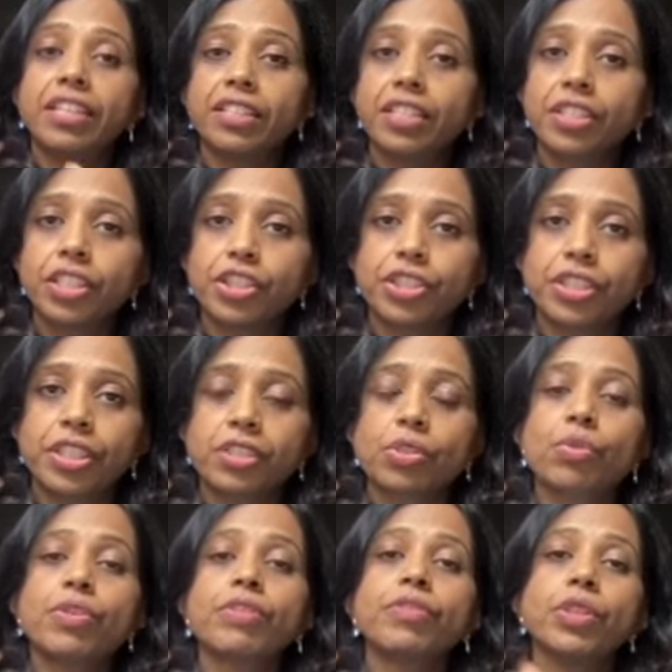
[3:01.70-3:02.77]
conditioning,
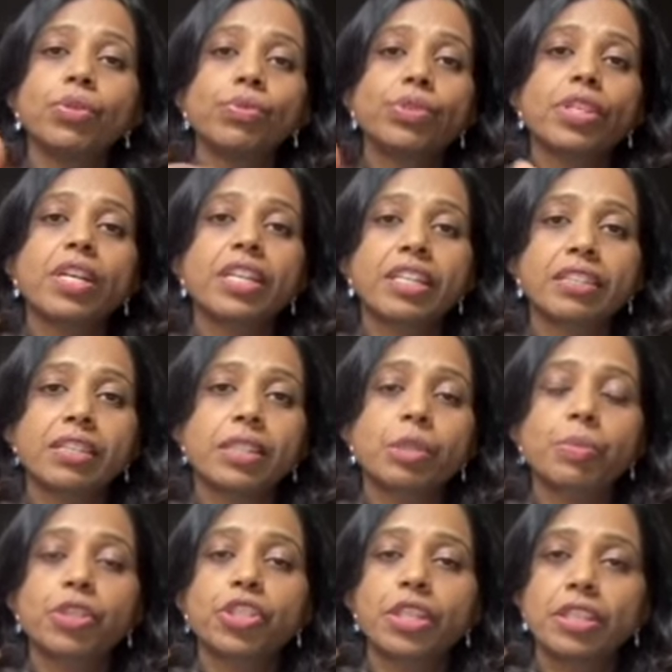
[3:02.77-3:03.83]
so when we use our AC,
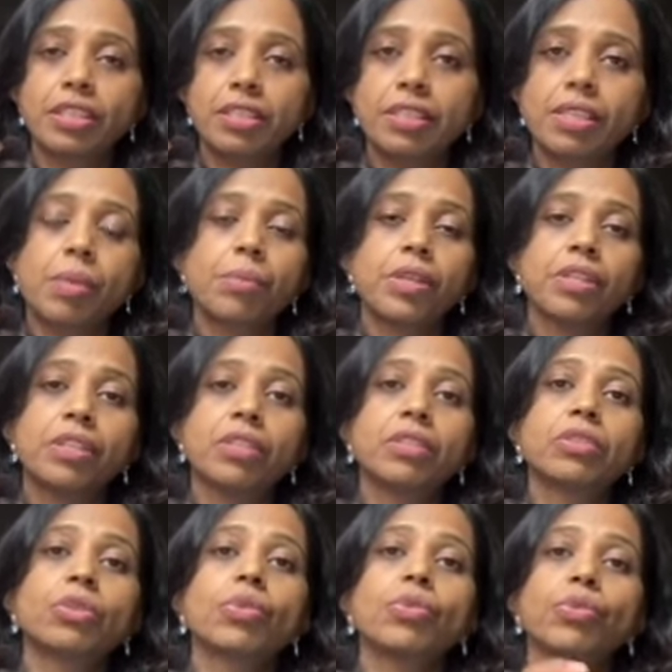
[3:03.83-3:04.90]
especially in summer,
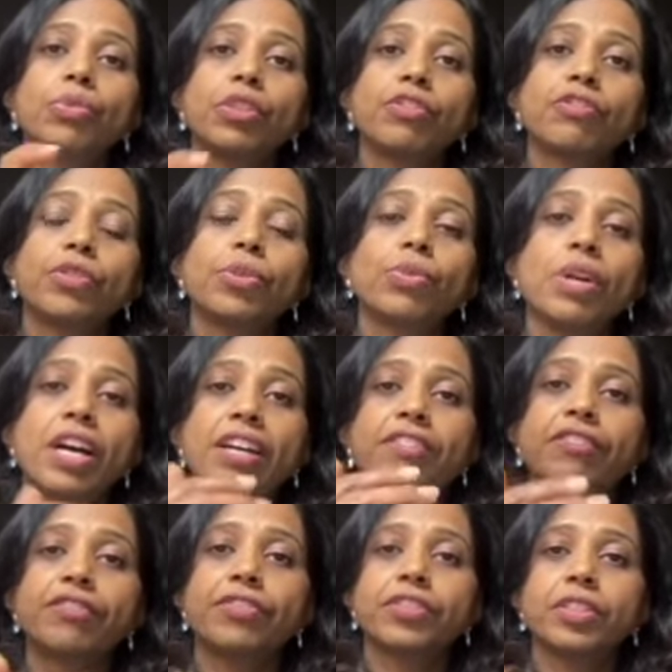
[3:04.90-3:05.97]
so if you
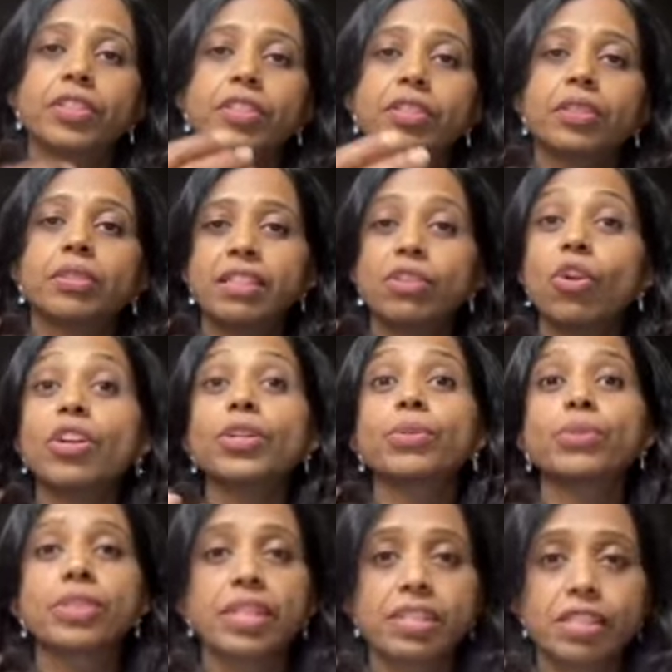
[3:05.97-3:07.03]
have not
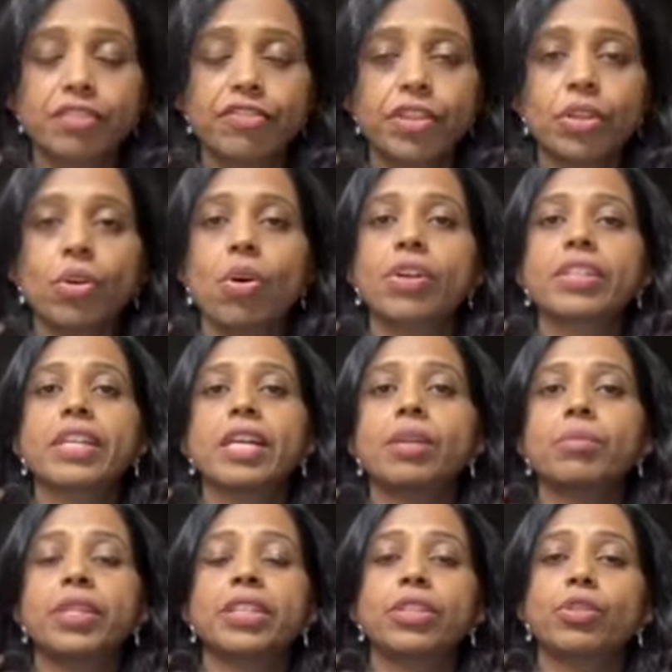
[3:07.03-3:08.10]
used the AC for a long
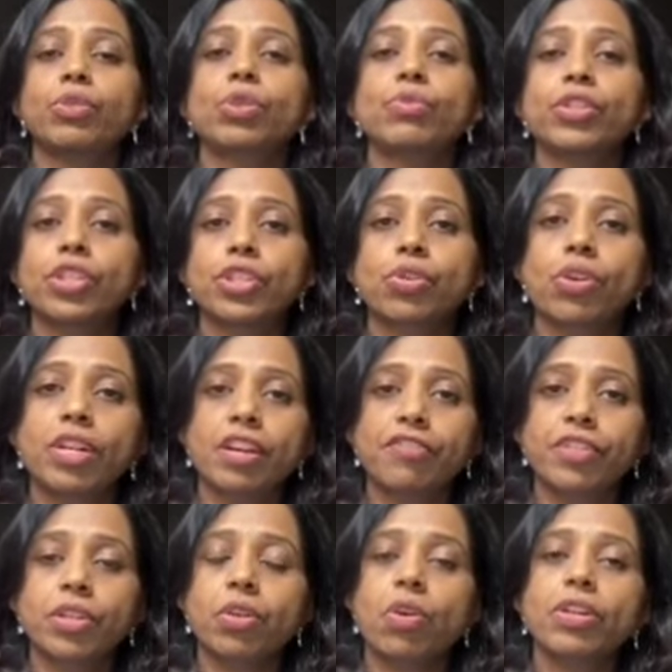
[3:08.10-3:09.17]
time and then you switch it on
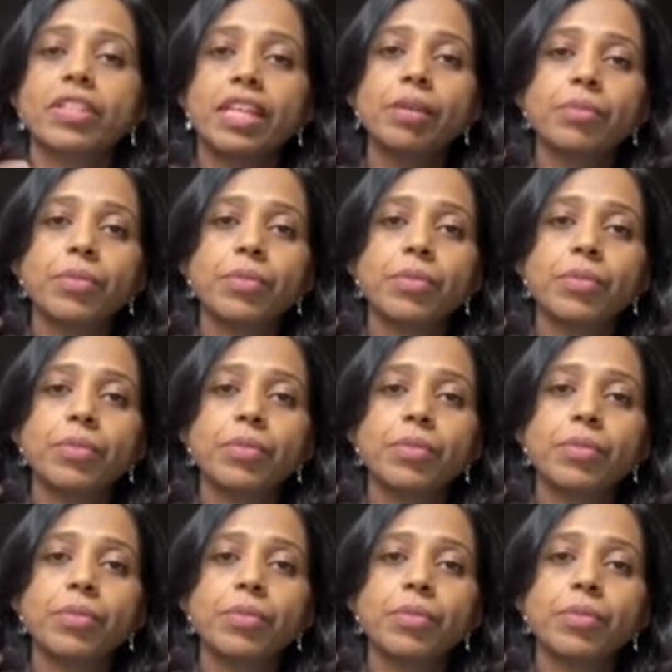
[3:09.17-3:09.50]
after a long time,